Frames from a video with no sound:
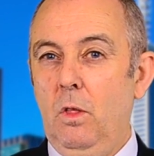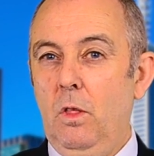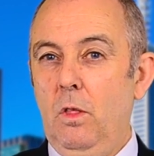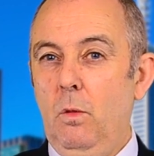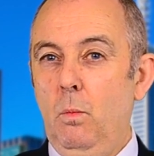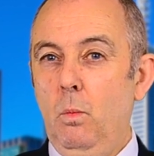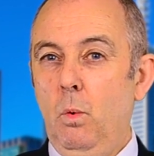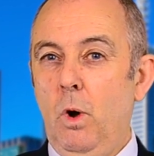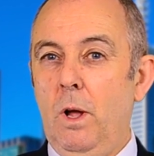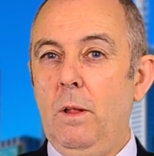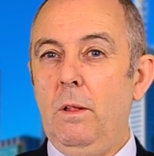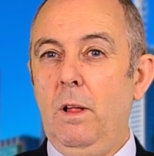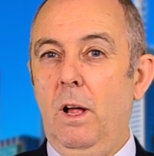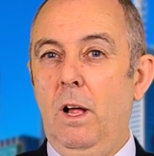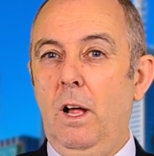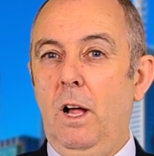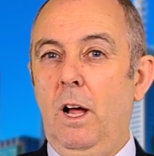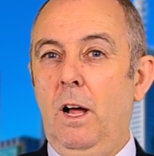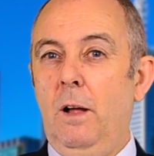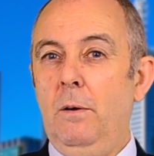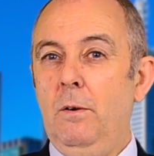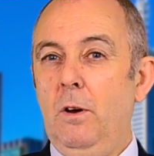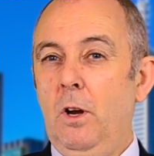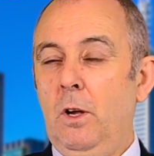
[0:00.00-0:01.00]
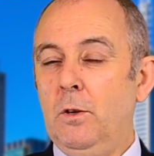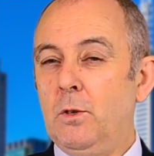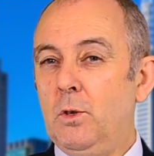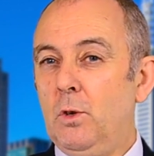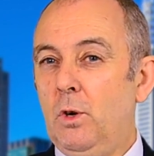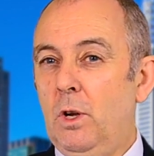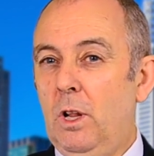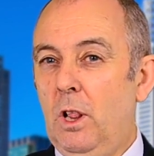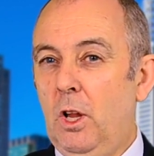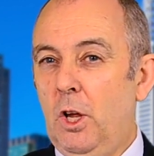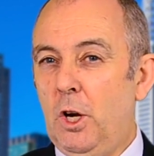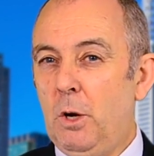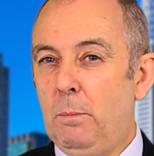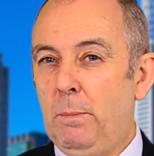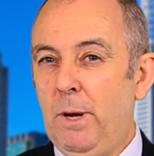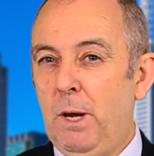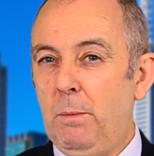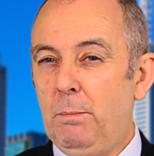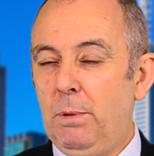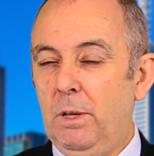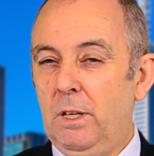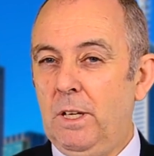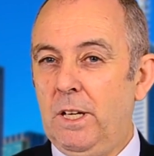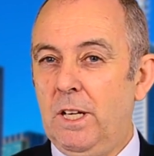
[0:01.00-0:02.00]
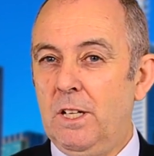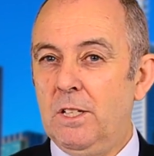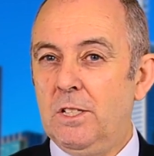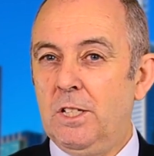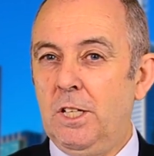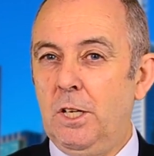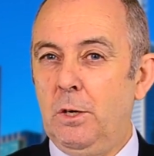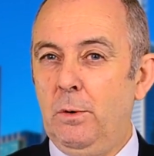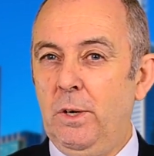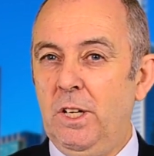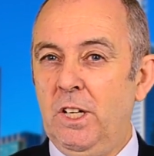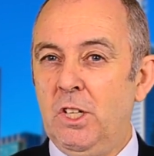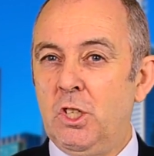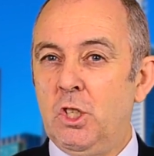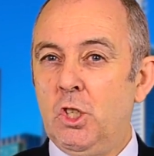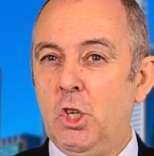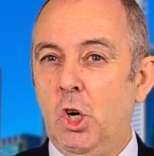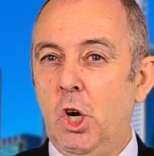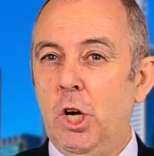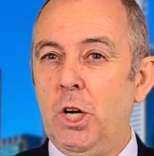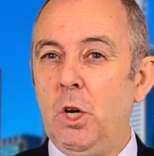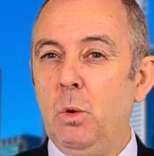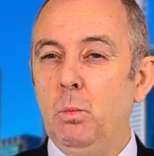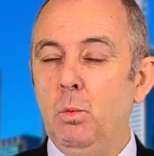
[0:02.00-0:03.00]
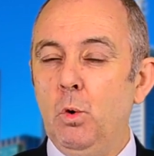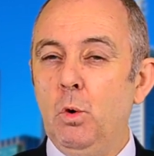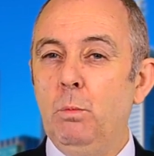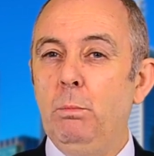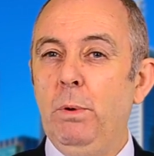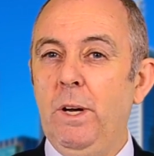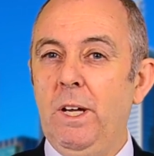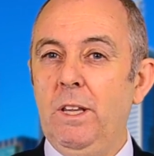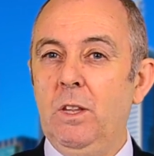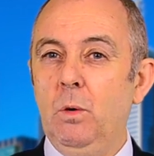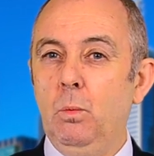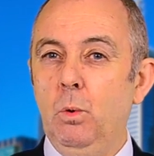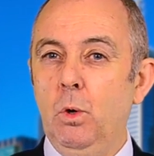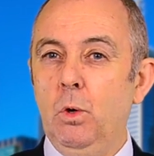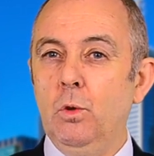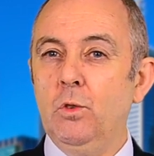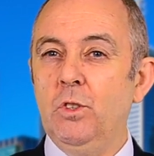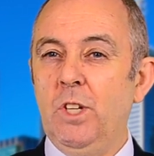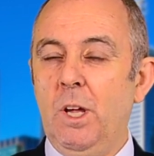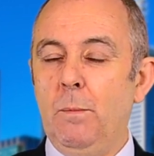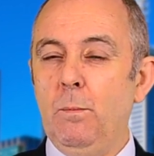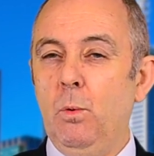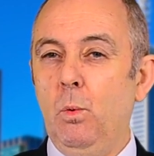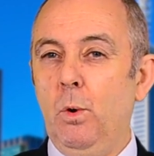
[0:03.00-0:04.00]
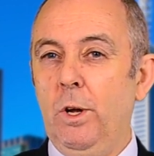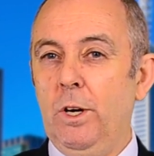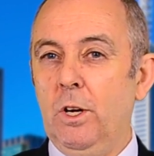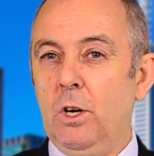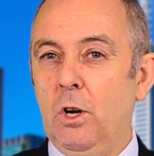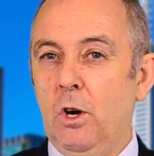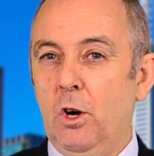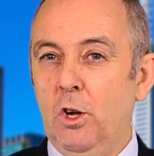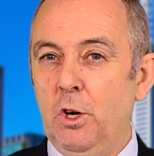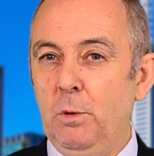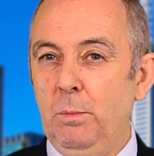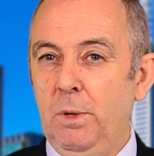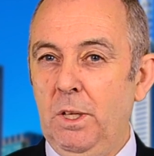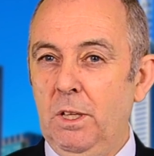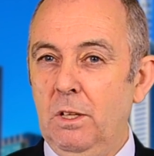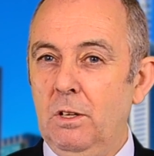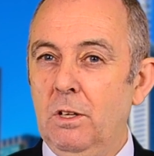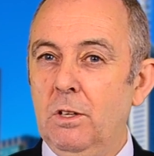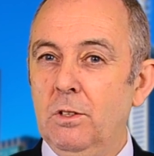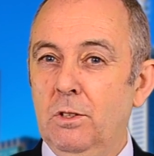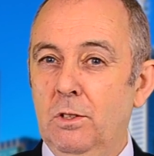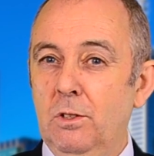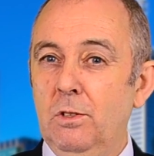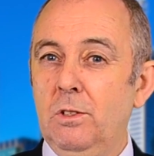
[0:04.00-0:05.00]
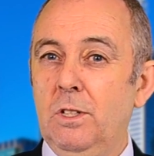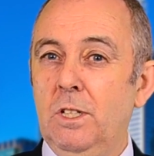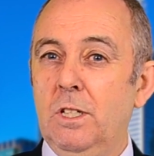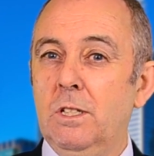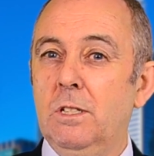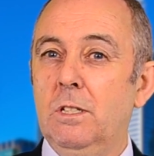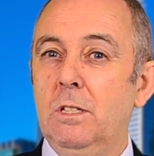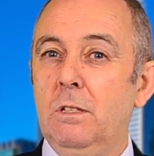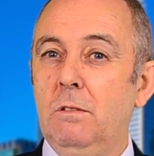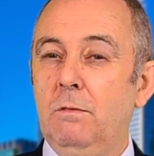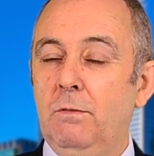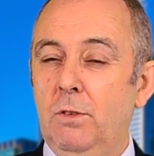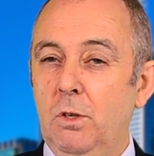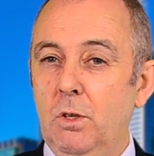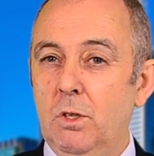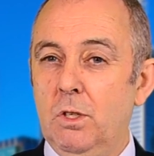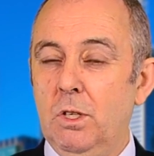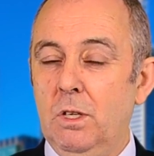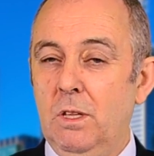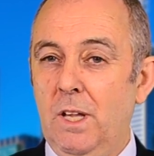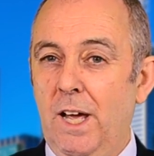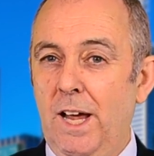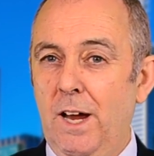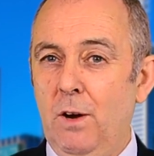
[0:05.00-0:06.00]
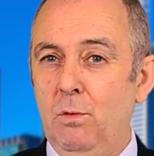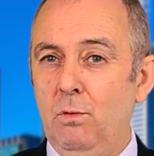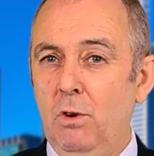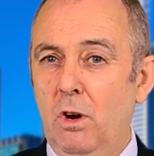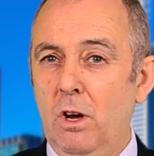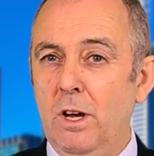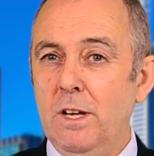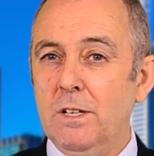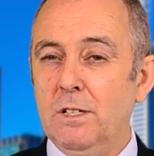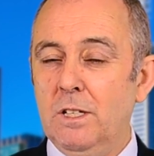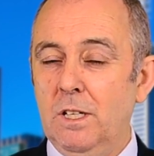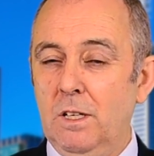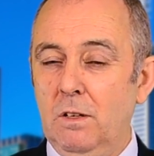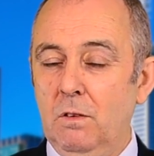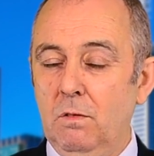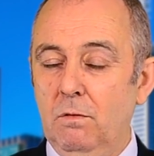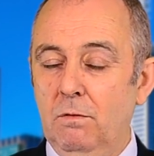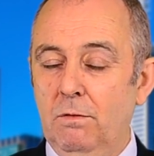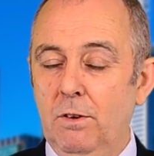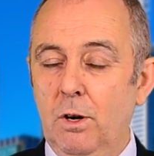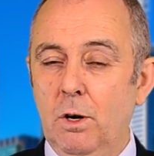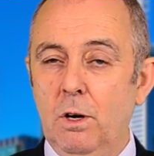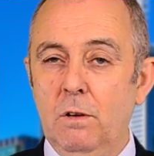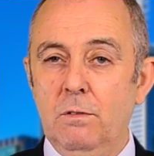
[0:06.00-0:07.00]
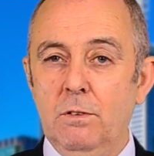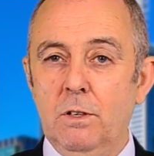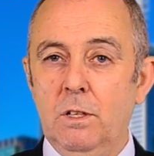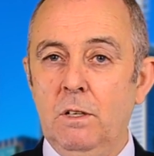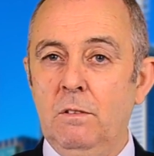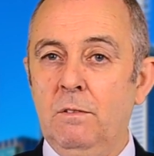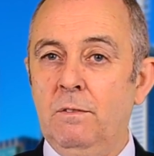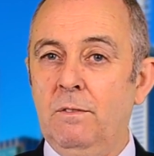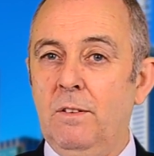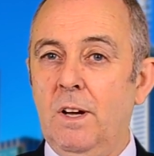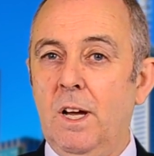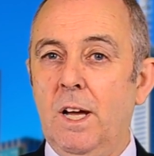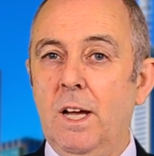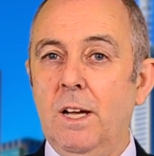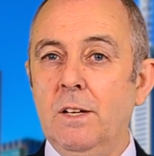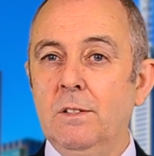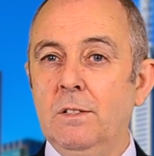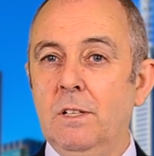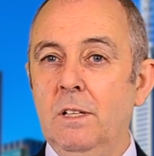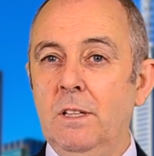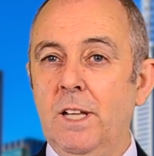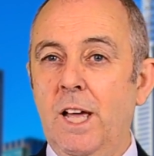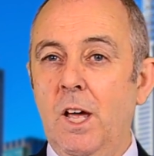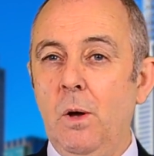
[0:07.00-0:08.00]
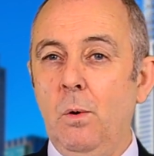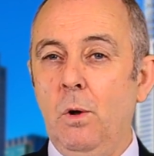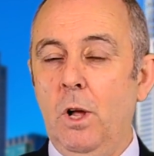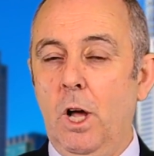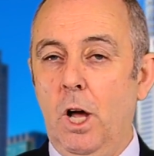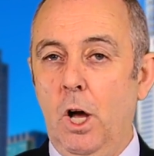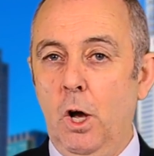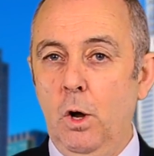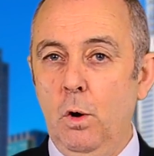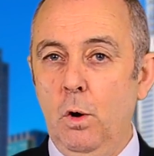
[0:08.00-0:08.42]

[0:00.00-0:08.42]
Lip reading: what I'm not sure a lot of people are considering is China will be the world's #1 economy in the not too distant future. They are rising very, very fast, and they will